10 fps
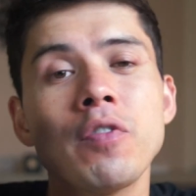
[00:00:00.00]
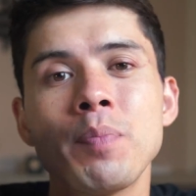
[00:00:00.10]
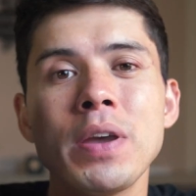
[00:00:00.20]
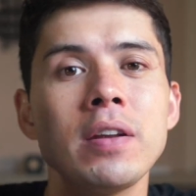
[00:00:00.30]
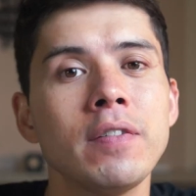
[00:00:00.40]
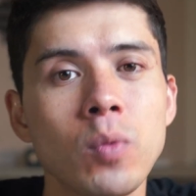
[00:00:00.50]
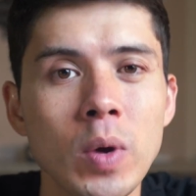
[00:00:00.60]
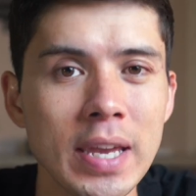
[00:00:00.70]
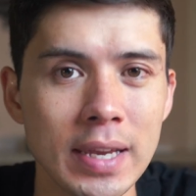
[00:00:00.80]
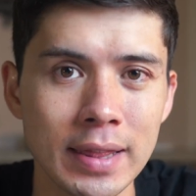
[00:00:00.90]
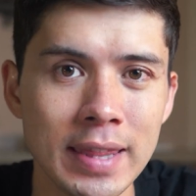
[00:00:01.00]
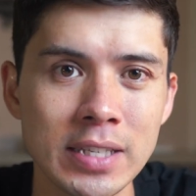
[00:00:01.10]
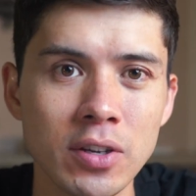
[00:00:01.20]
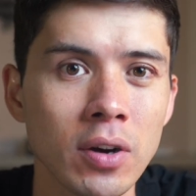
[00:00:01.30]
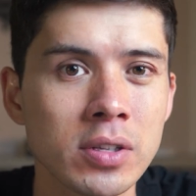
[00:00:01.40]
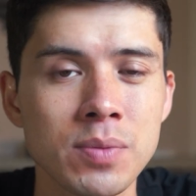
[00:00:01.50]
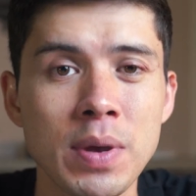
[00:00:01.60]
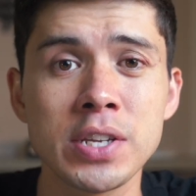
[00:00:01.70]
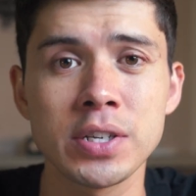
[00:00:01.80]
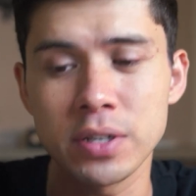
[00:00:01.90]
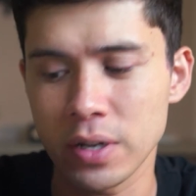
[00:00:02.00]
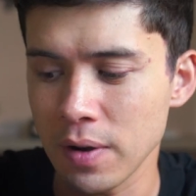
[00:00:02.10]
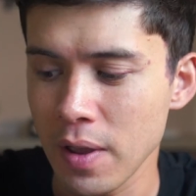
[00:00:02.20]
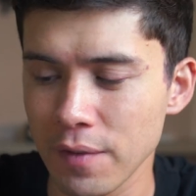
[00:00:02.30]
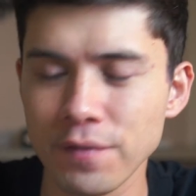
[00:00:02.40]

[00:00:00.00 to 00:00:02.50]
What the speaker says: over a period of a week, this automation can